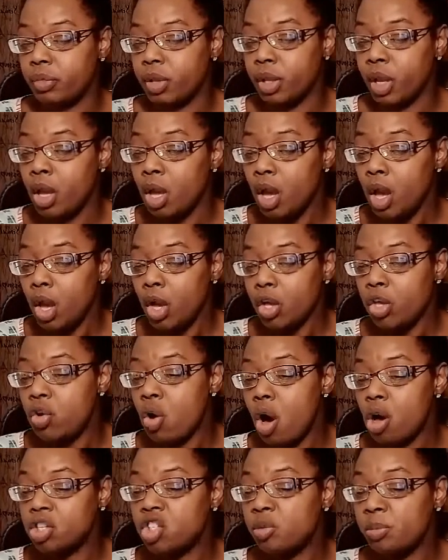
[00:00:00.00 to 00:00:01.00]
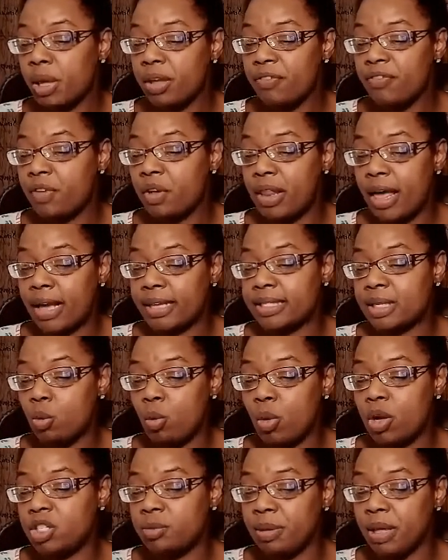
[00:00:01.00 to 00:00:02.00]
You also may feel like someone's being
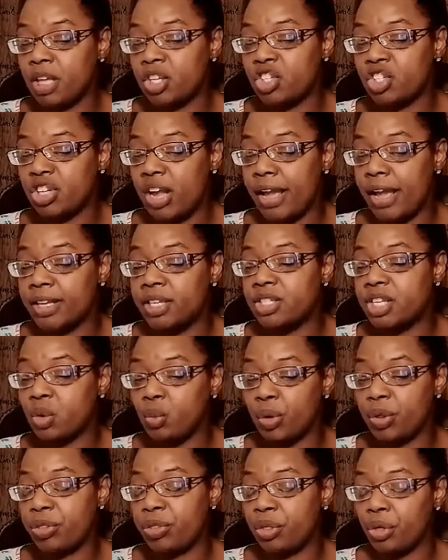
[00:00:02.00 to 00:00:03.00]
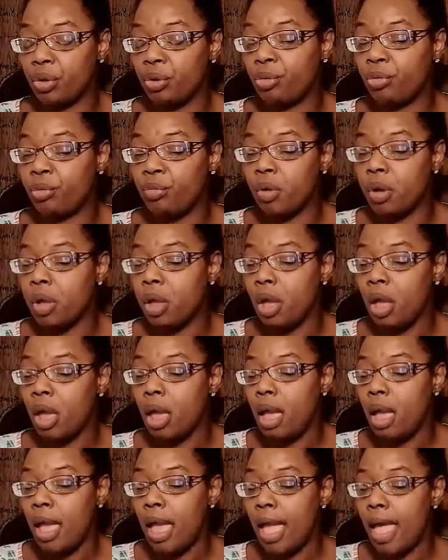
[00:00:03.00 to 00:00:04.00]
shysty with you,
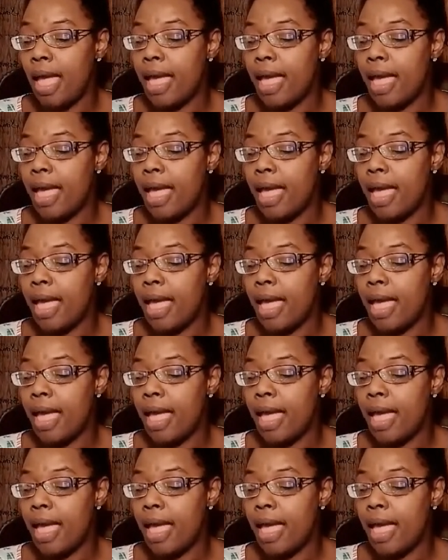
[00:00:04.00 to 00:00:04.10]
and,